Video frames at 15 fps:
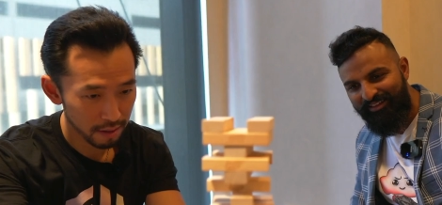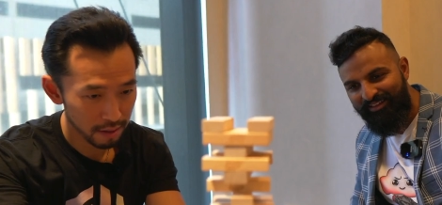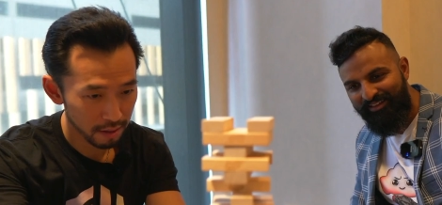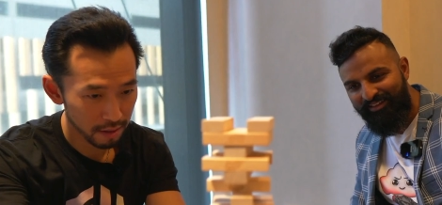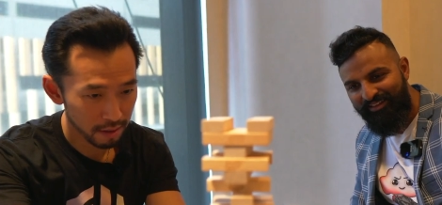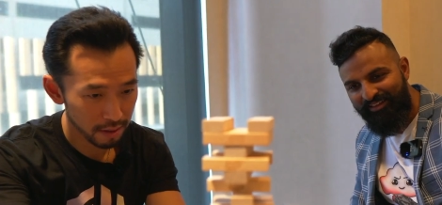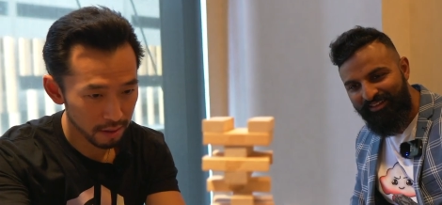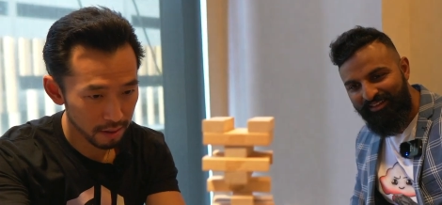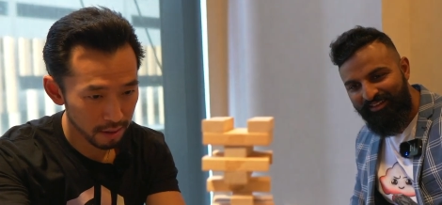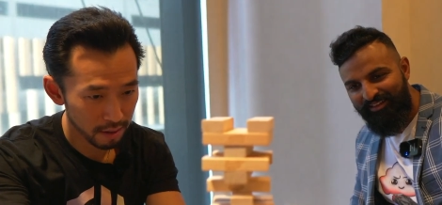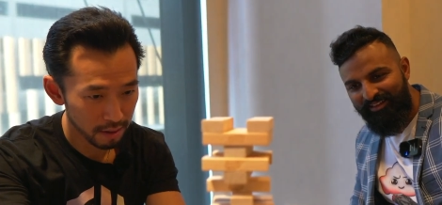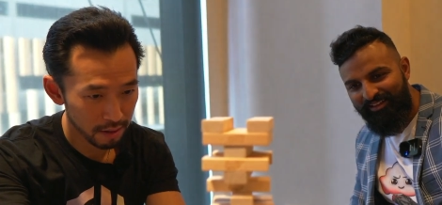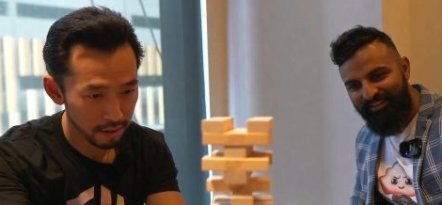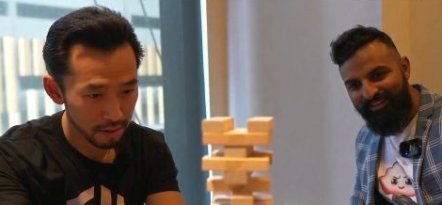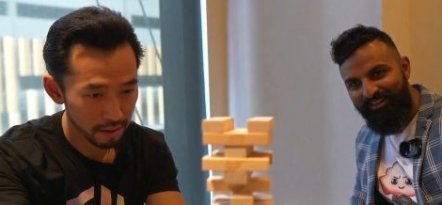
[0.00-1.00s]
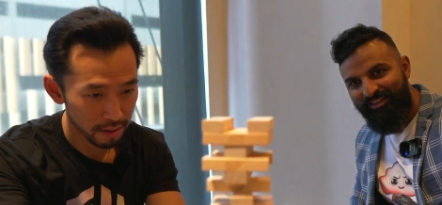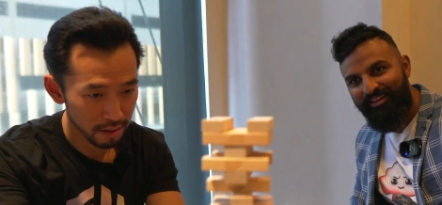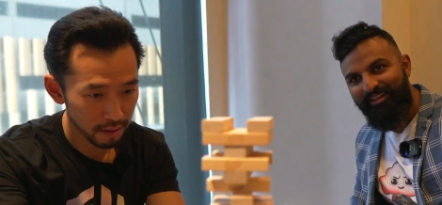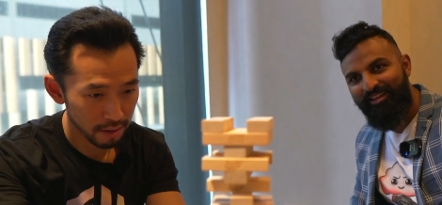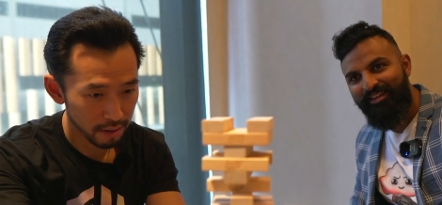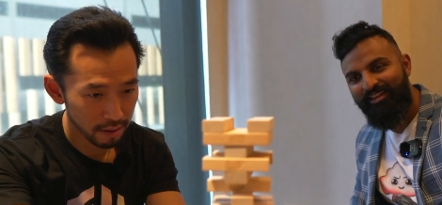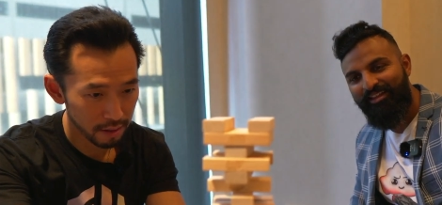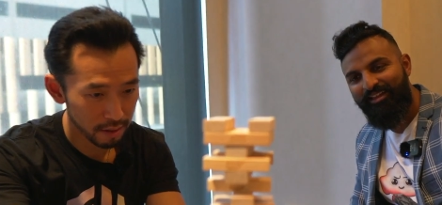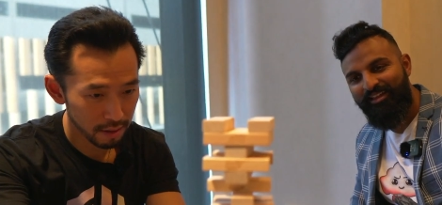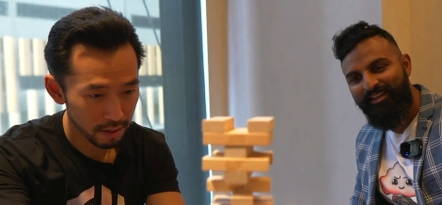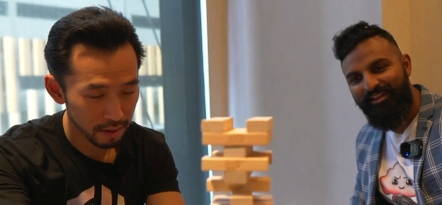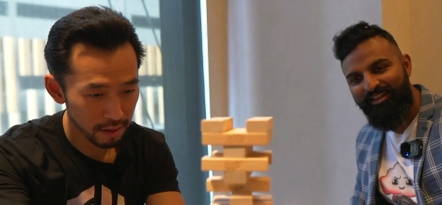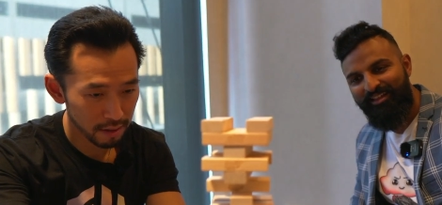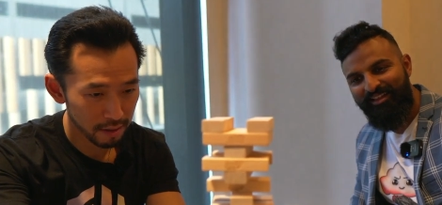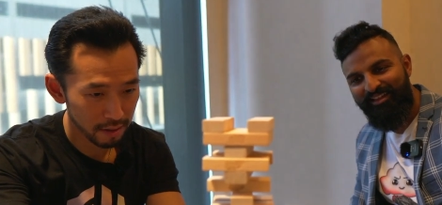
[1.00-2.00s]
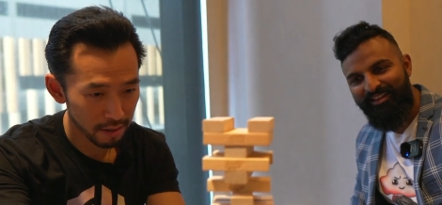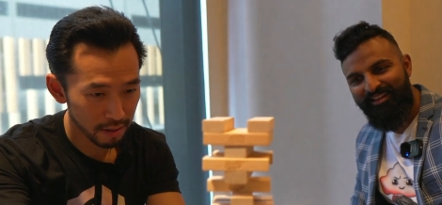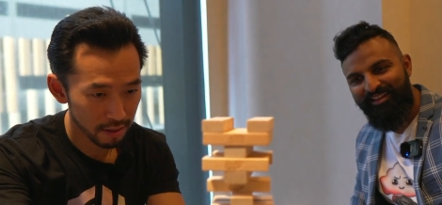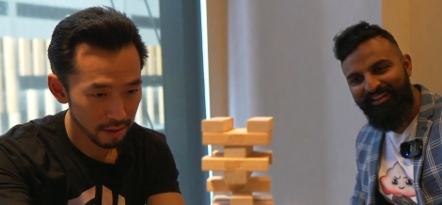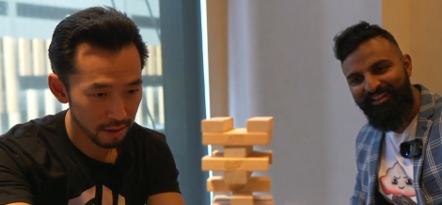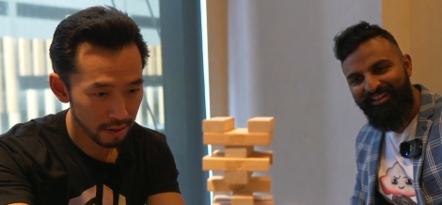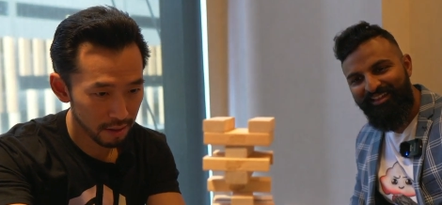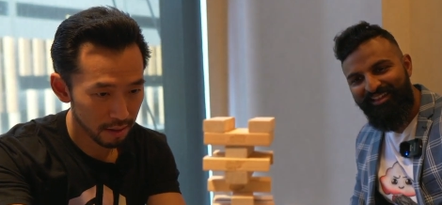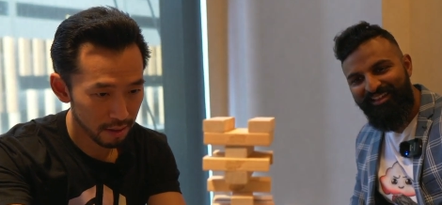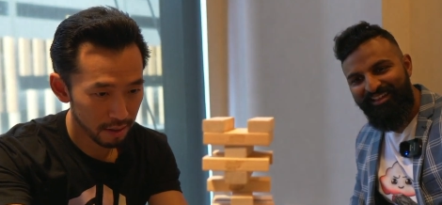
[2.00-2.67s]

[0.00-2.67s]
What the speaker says: Nobody speaks.